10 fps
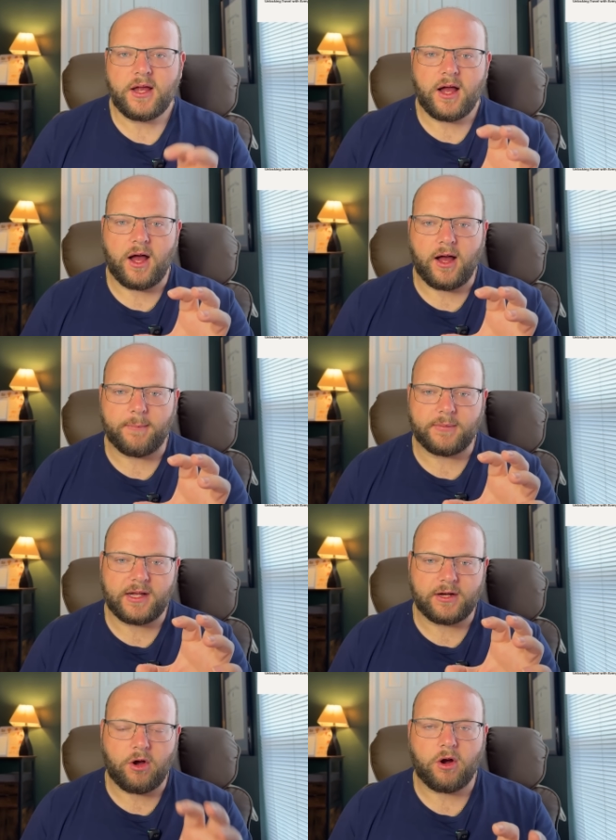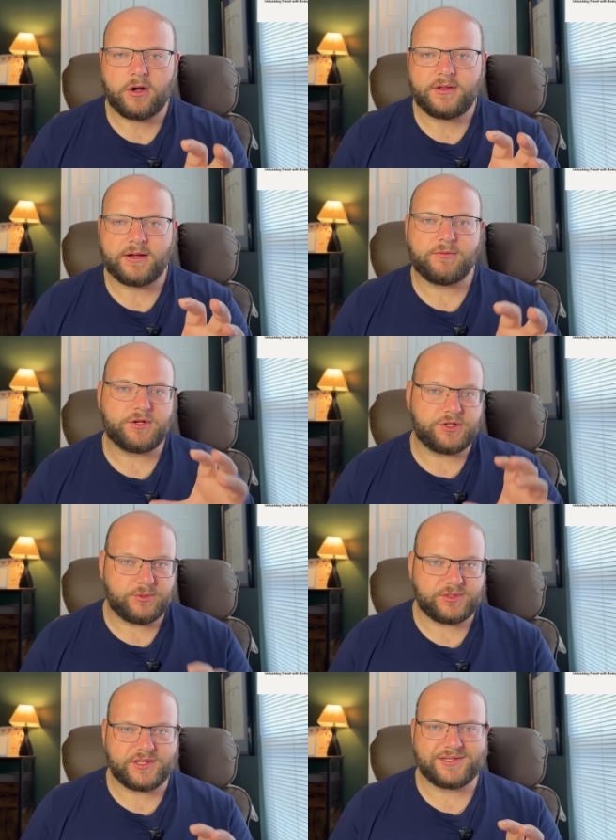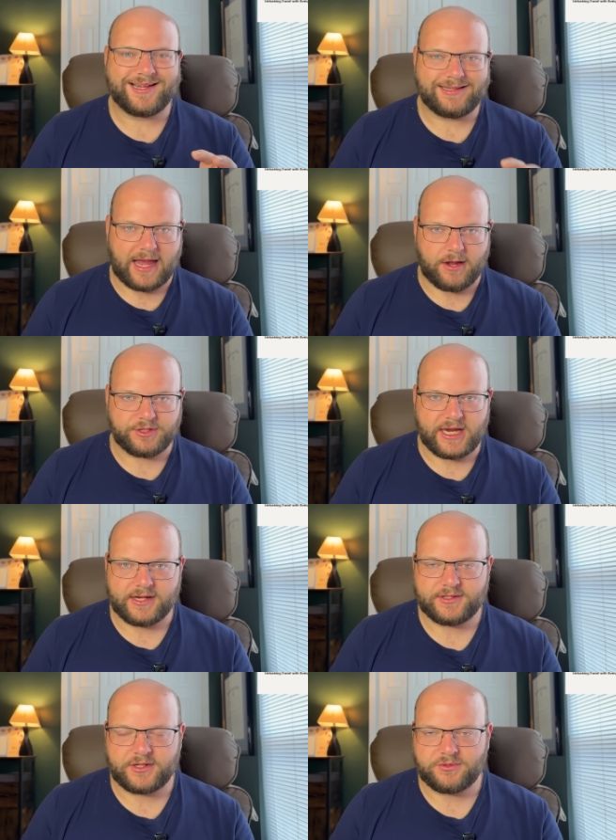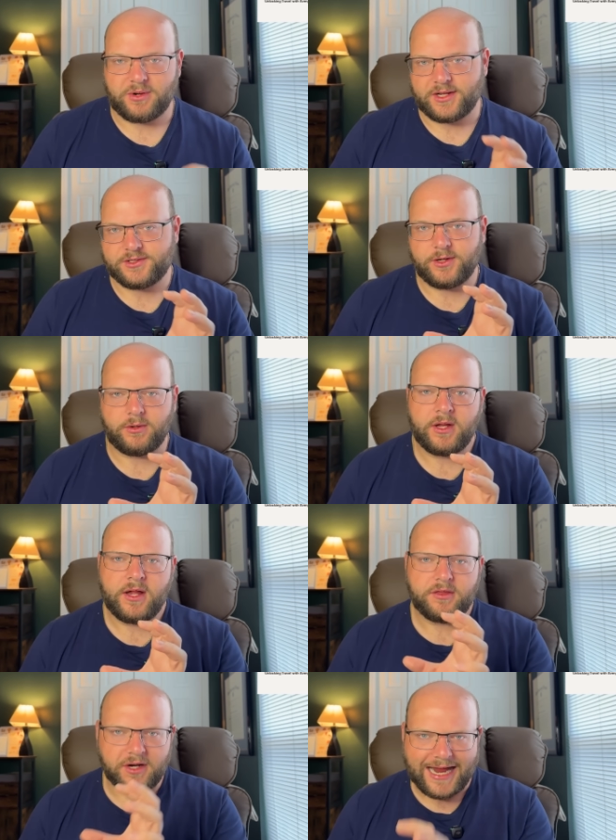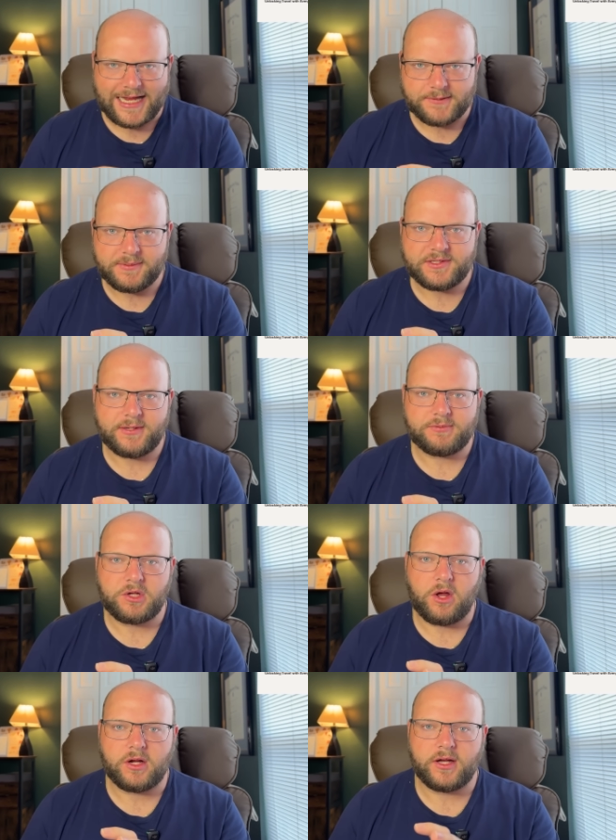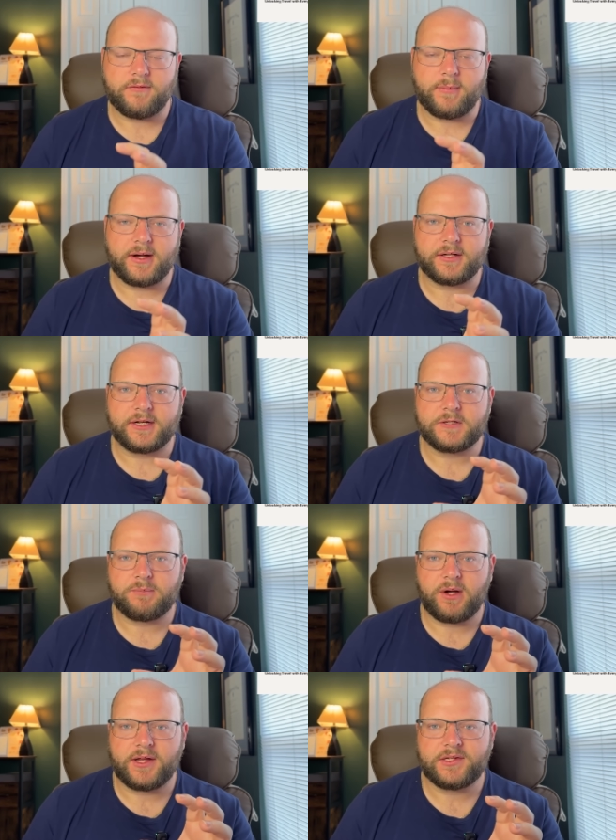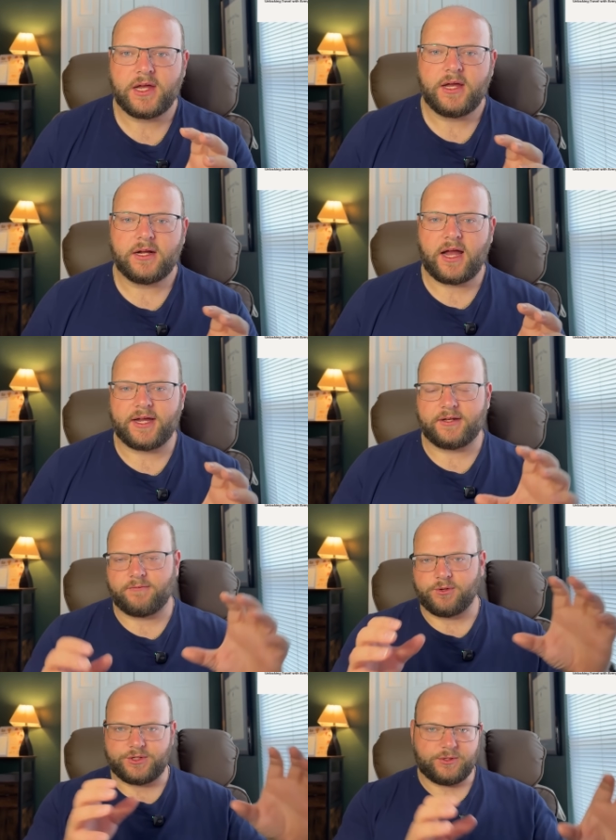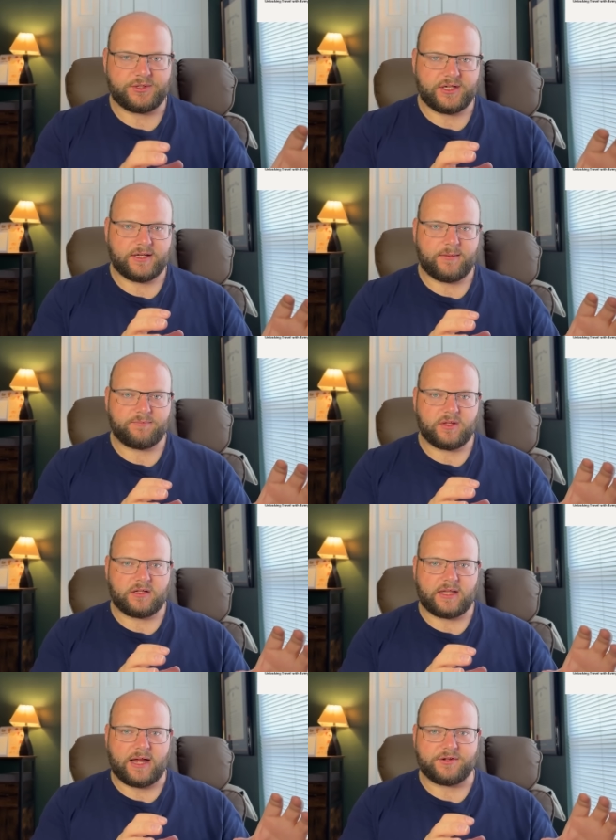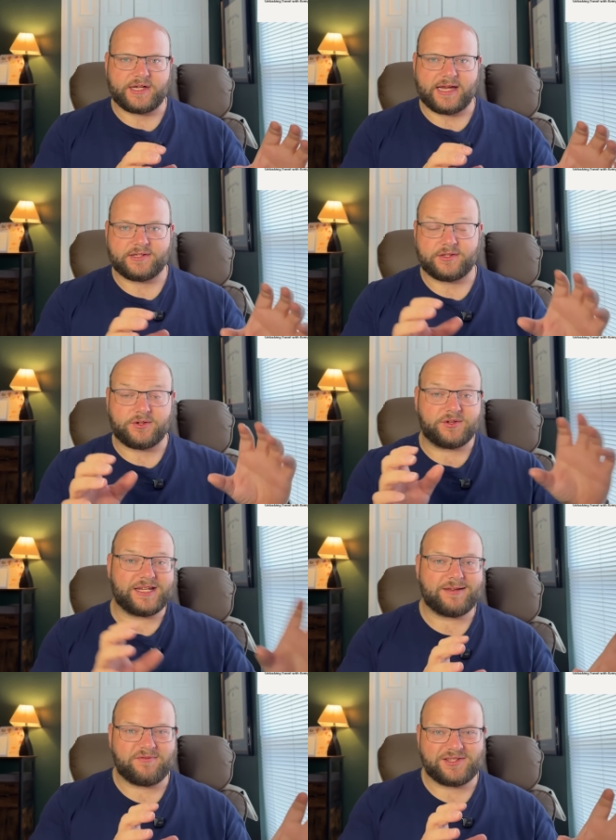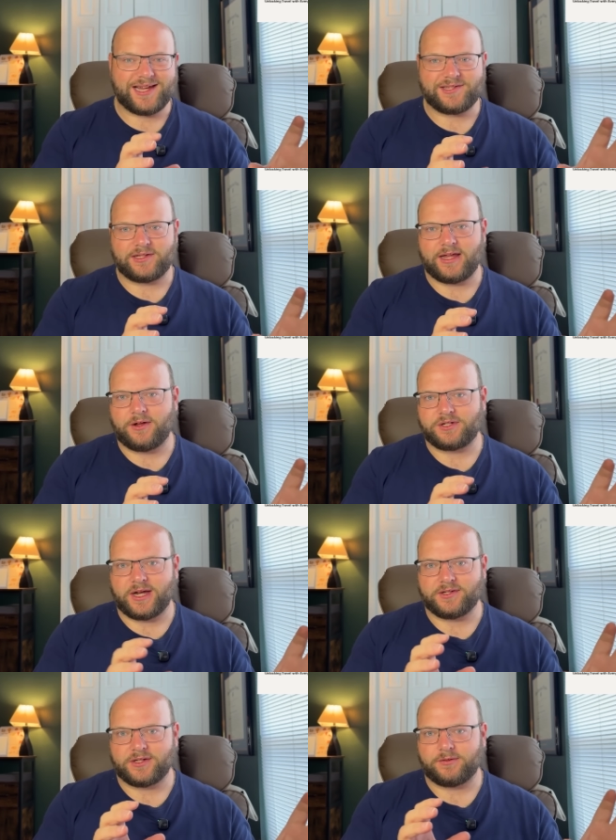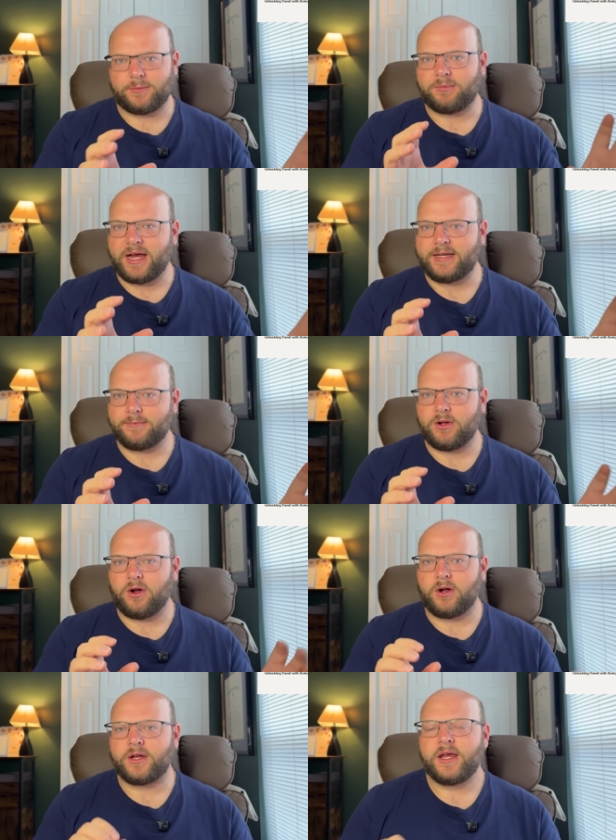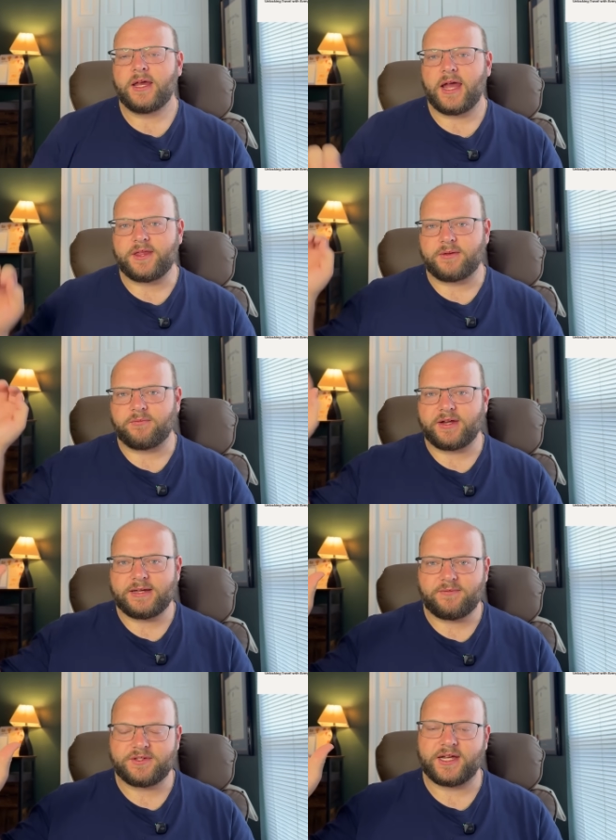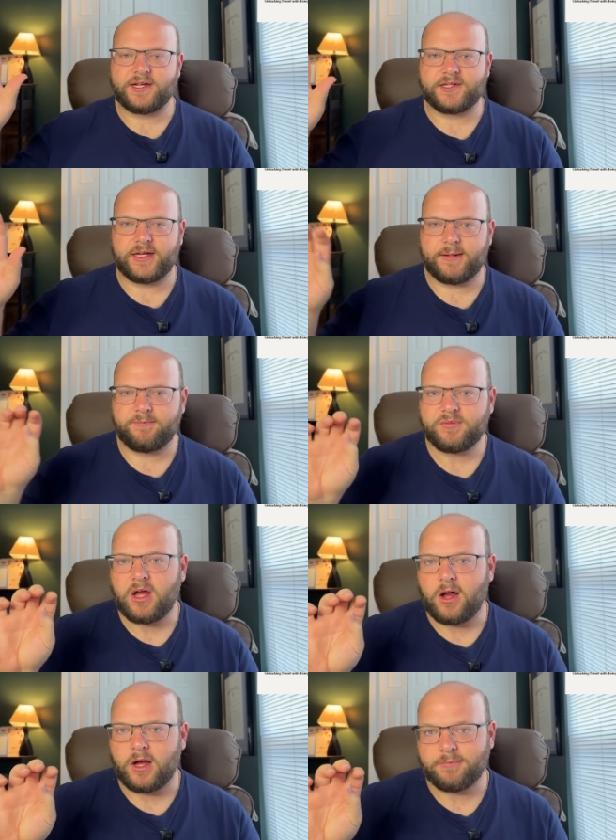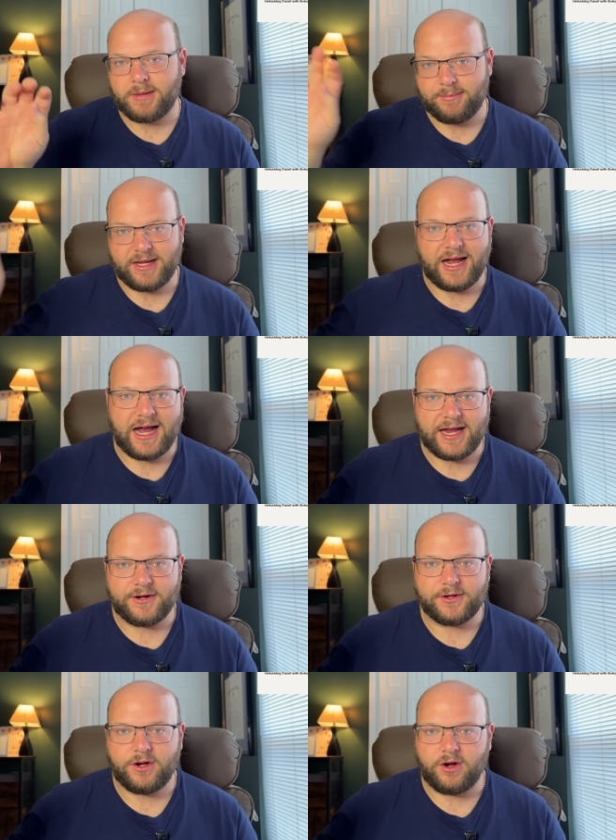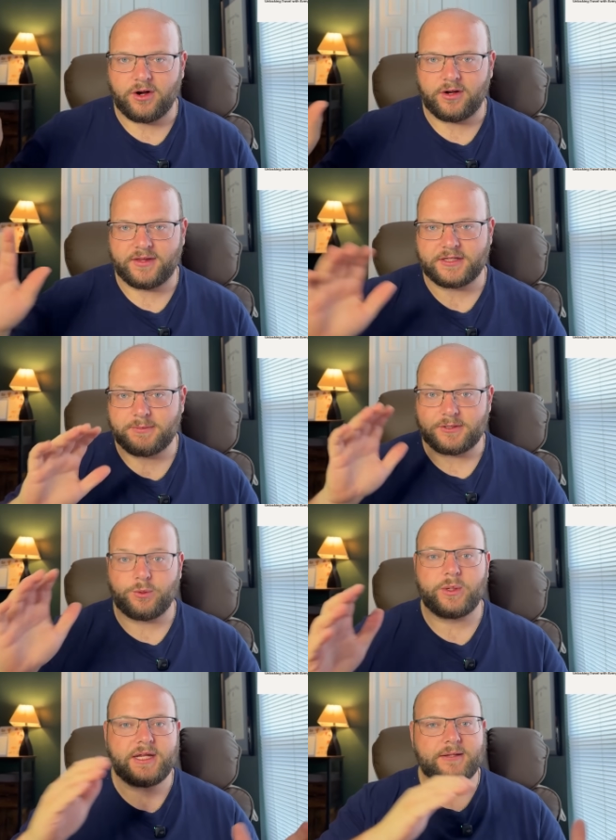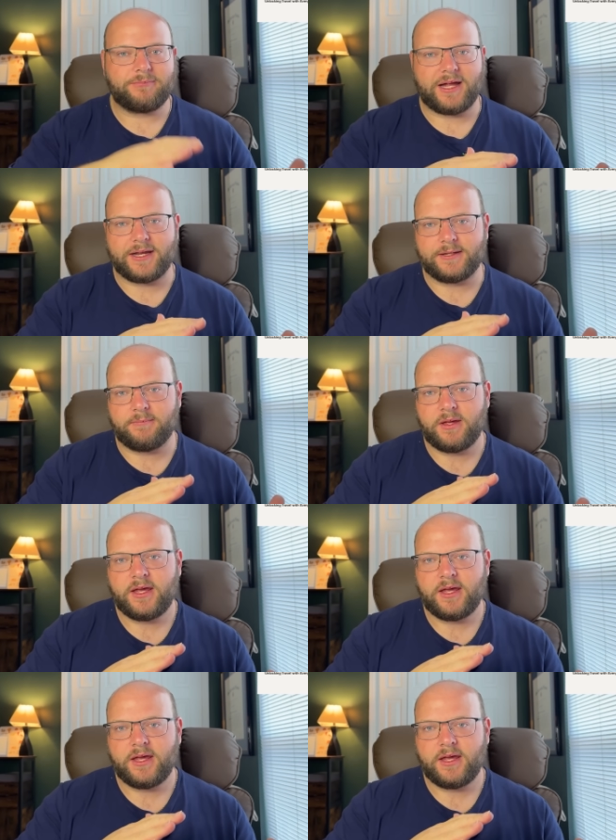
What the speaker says: a card that reduces lounge access, right? So there has been some talk of American Express kind of reducing lounge access or de-emphasizing lounge access from the Platinum card and then re-emphasizing it on maybe a higher card that's between the Platinum